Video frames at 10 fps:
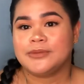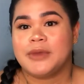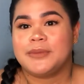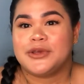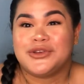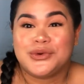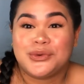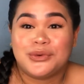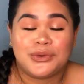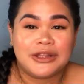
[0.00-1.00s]
Maybe
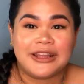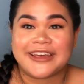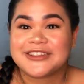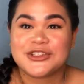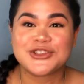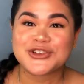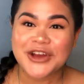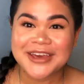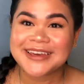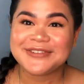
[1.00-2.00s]
you like to
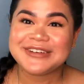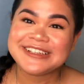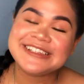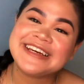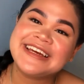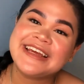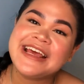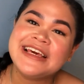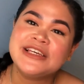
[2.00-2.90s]
try it one day.